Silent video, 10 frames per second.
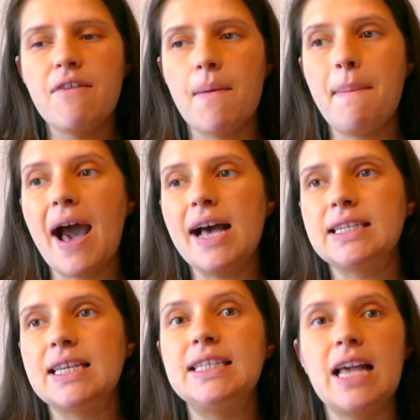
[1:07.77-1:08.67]
The
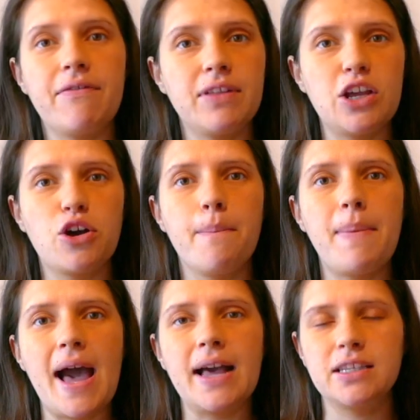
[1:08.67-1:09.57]
past has definitely come
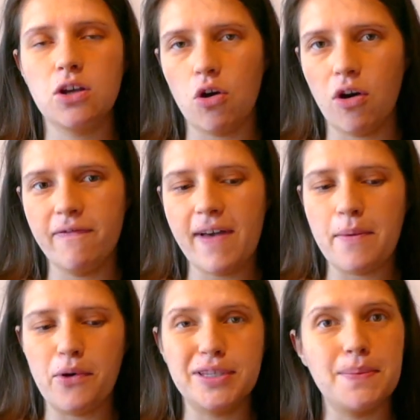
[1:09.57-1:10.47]
back to haunt
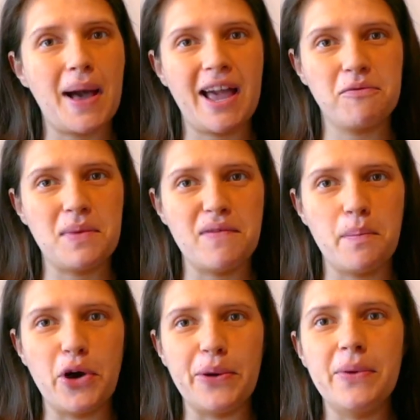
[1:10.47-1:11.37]
them or to bite them in the
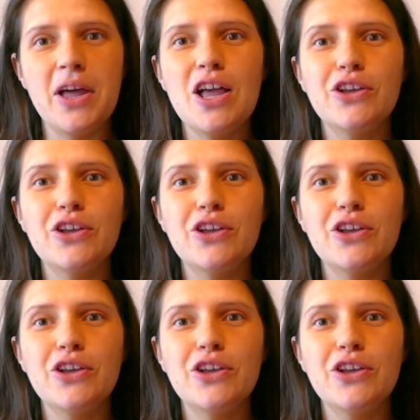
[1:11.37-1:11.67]
bum.